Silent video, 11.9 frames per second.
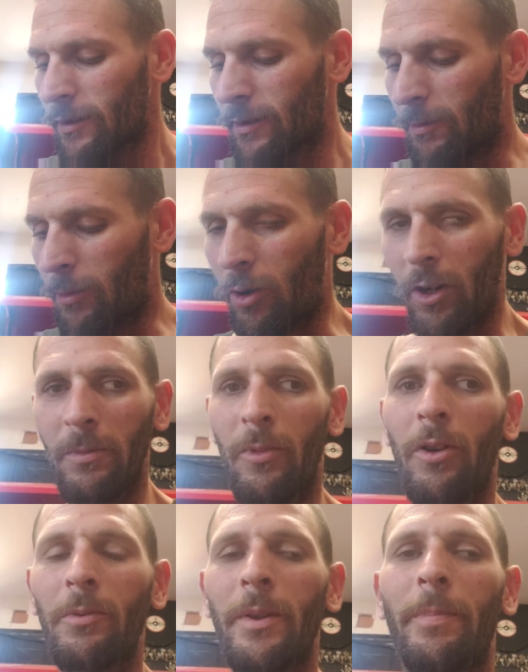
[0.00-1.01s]
The more and
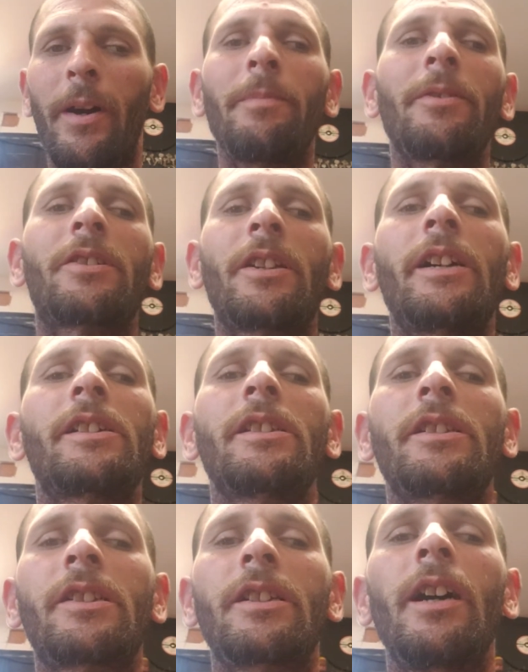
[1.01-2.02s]
more we publicize
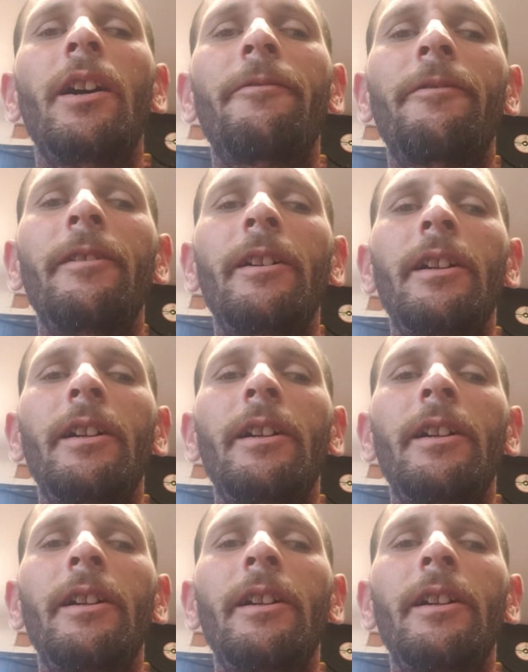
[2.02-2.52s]
this stuff,